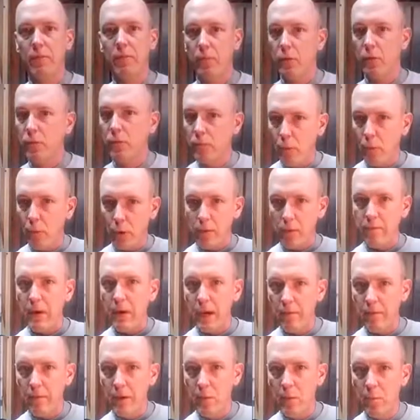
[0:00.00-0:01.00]
for a
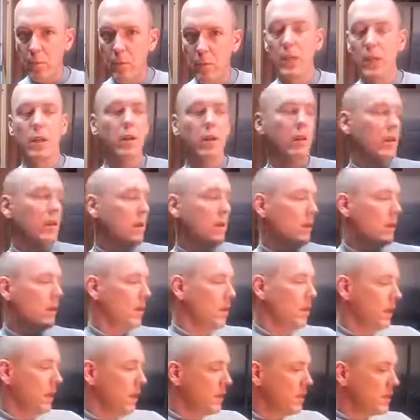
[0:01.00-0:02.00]
45 MB.
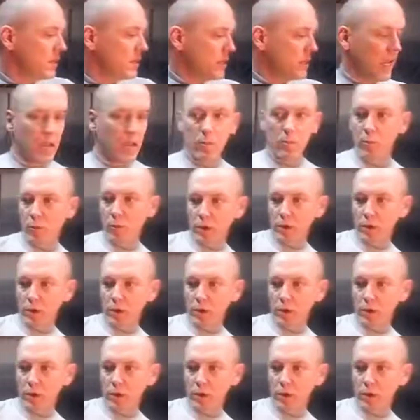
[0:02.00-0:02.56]
Same